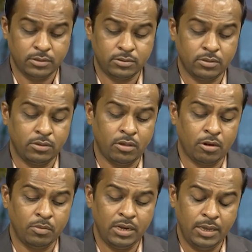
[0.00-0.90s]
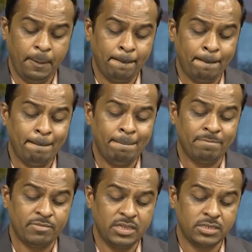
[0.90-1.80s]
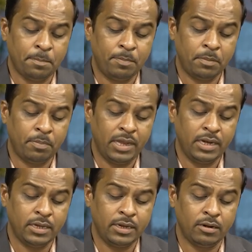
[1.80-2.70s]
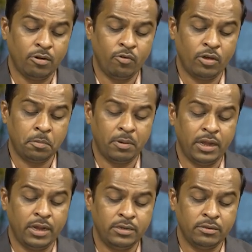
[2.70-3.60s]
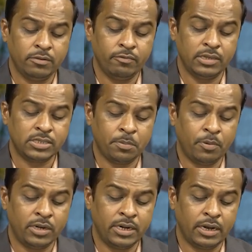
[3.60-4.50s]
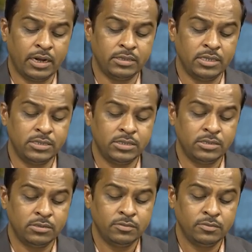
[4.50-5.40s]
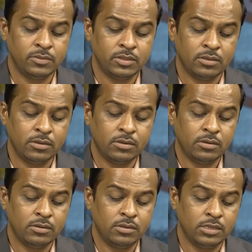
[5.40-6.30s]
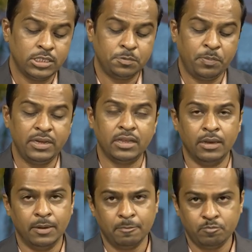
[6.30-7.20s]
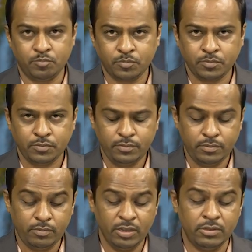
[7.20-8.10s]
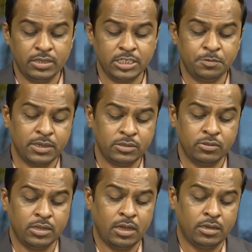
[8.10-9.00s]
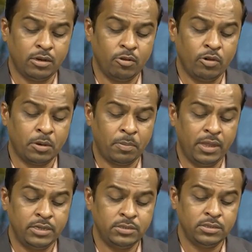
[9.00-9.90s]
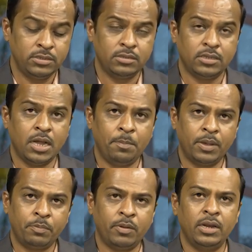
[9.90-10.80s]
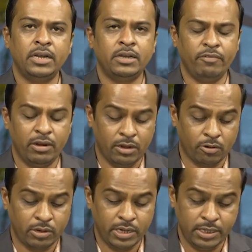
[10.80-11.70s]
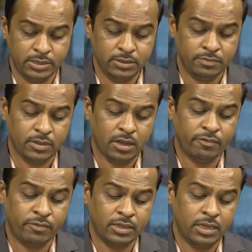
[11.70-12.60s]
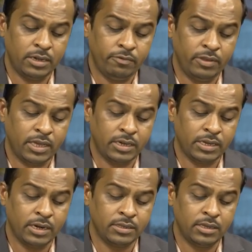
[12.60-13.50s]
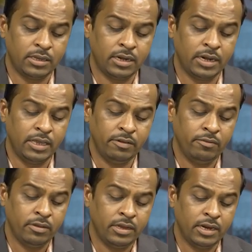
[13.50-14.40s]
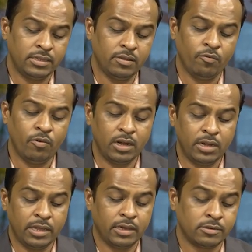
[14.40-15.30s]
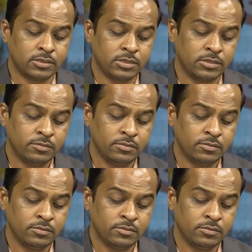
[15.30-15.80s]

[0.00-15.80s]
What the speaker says: So normally this upper plate and lower plate will support it at this spindle. With respect to the lower plate, the upper plate will rotate. After that, we can get the reading at the verniers,